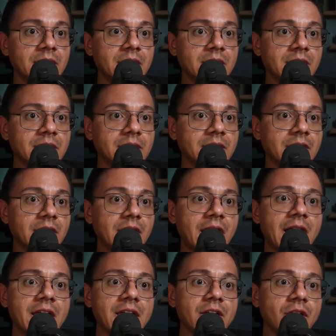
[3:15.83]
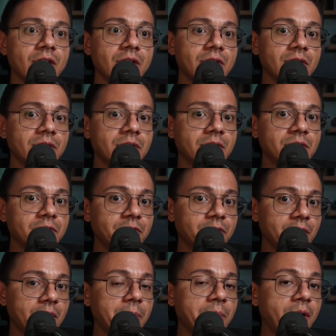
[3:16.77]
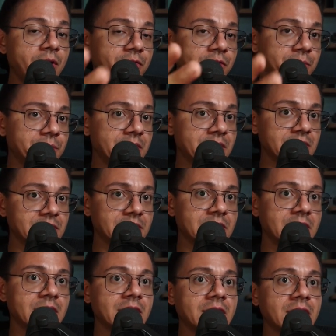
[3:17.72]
And apart from this,